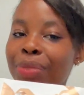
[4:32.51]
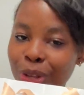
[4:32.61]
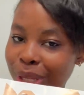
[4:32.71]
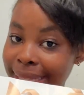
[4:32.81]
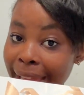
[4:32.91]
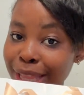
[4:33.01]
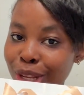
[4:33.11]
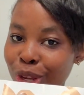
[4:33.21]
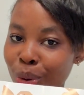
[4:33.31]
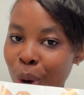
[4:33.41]
scan
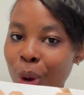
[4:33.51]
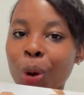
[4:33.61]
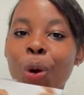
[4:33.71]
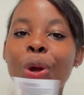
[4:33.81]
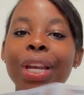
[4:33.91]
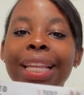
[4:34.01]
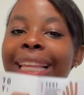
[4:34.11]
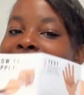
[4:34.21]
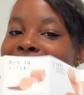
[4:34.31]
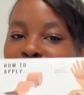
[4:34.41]
the QR code.
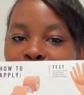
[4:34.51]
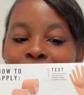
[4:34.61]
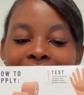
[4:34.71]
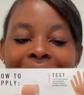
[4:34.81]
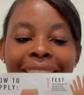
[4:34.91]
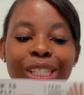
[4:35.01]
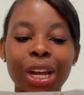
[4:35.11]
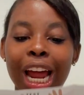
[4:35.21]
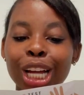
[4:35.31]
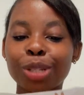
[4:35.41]
There's instructions
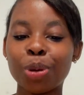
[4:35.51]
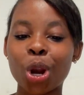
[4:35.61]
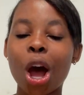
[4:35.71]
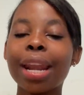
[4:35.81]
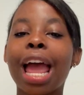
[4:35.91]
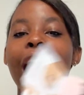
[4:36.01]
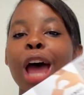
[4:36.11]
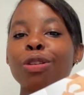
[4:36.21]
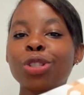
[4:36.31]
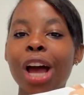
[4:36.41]
on how to put it on
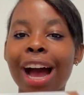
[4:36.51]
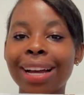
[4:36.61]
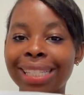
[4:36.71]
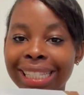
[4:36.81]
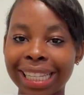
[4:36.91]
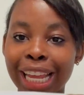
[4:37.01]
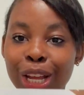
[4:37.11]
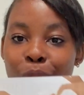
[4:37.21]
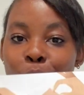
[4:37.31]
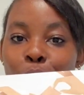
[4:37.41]
and also how to
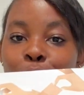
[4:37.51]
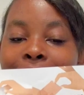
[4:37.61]
take it off,